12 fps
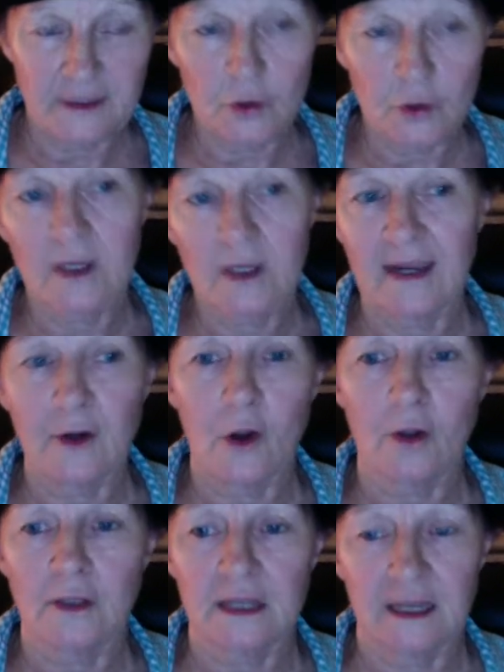you
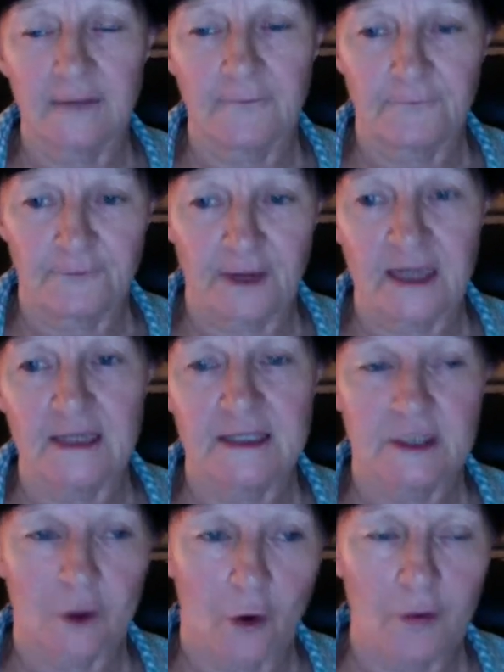cannot get fees
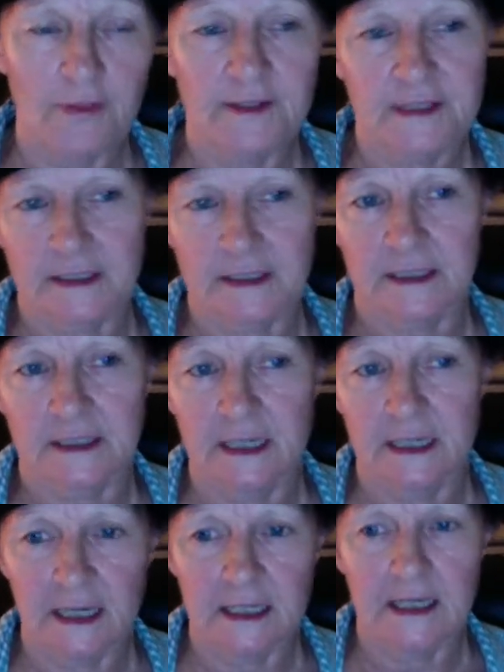on the
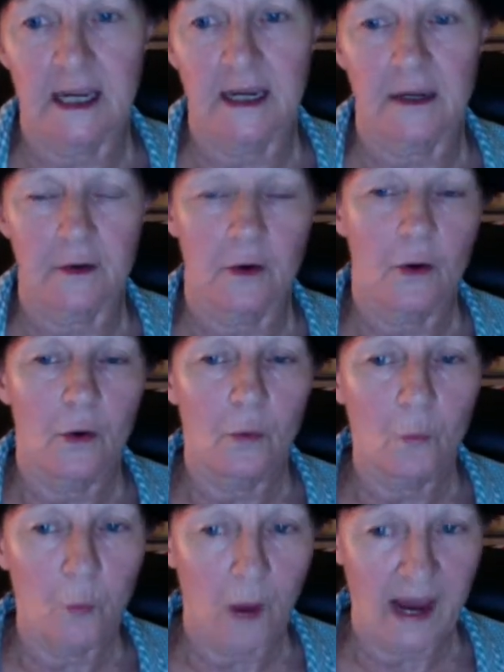1688
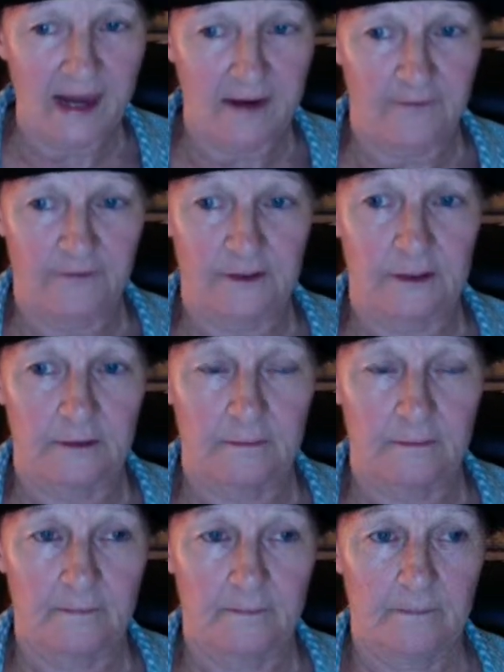waived.
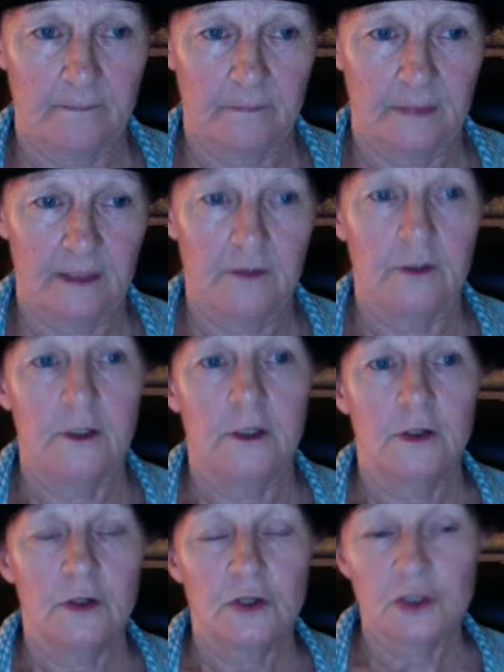
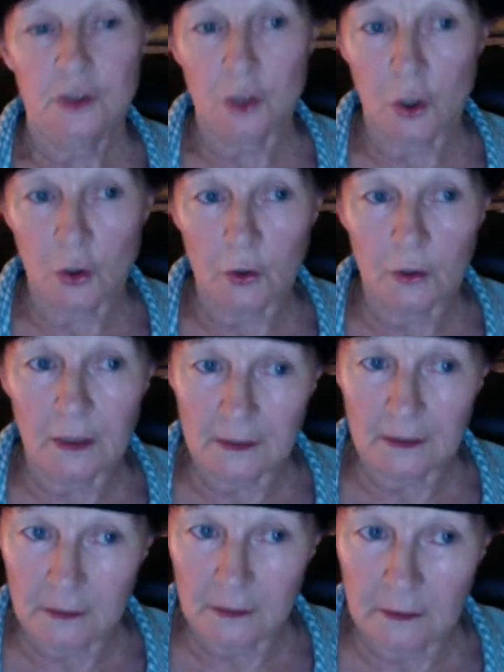So
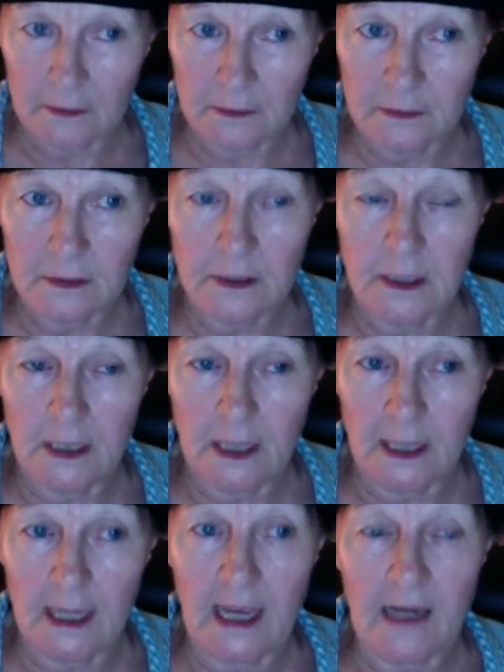
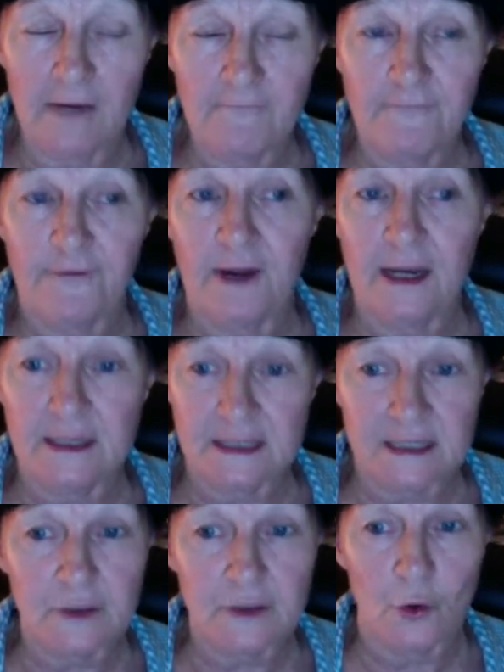Alan
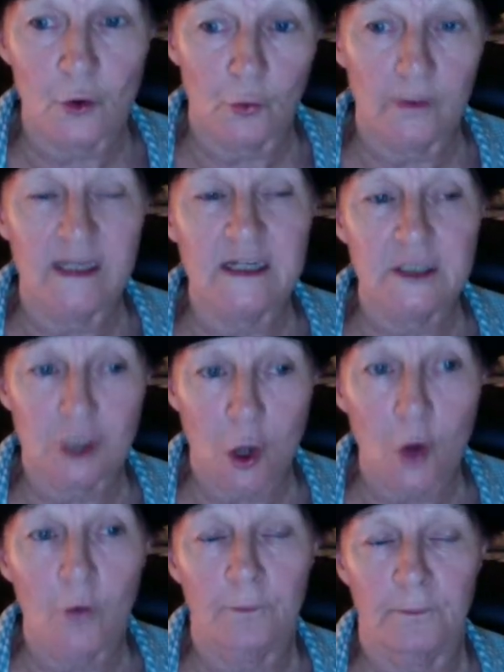Francis already
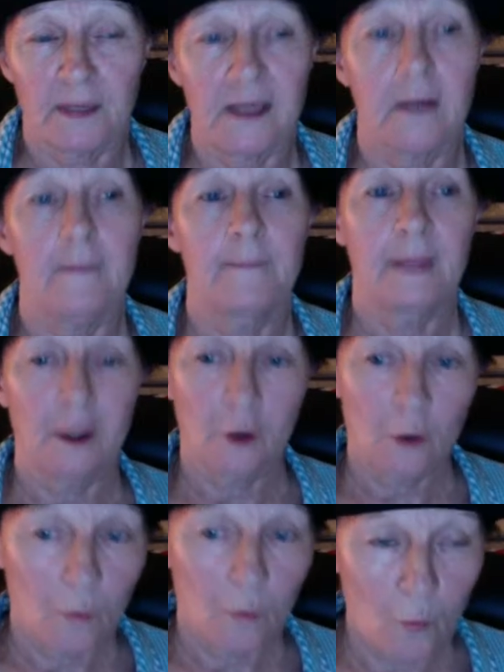told me
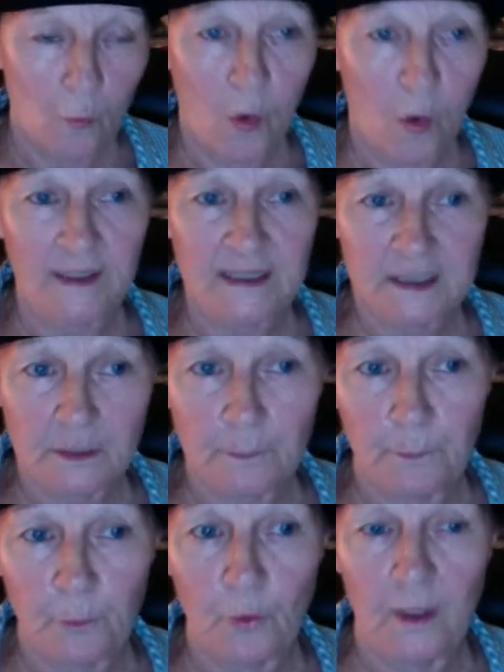what is the
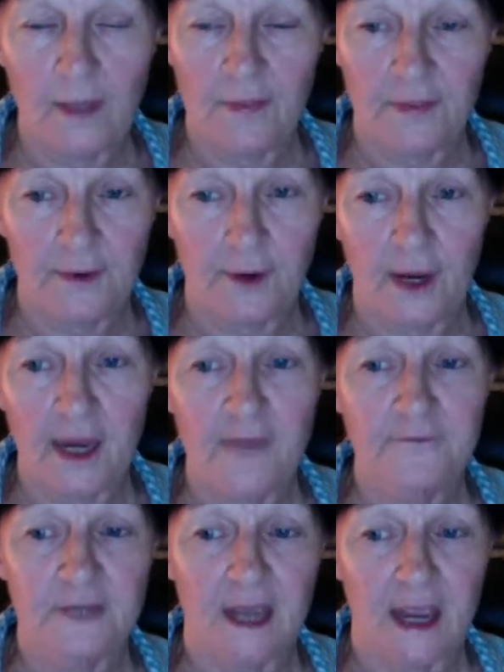point that I
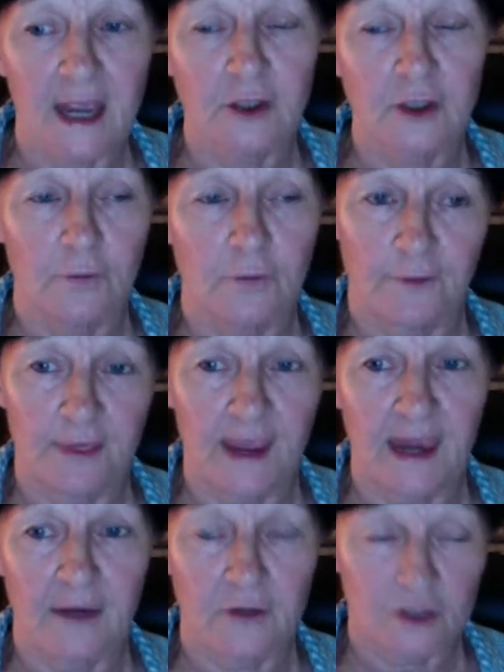have to argue for
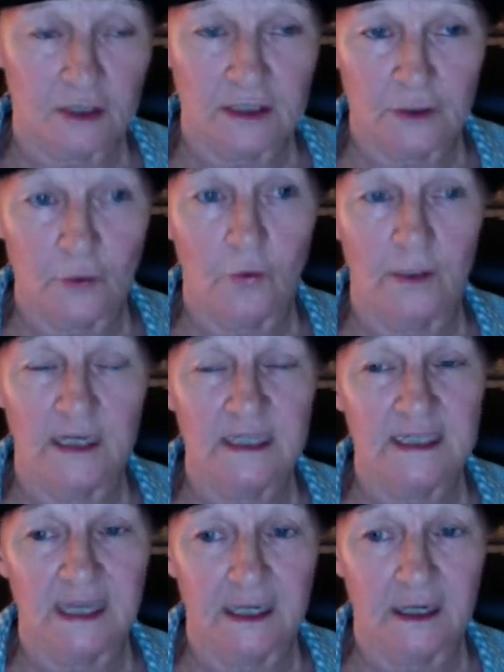that. She's already
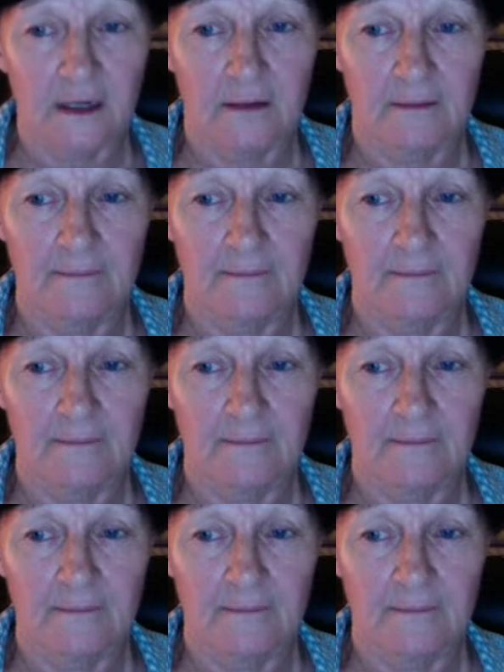said it.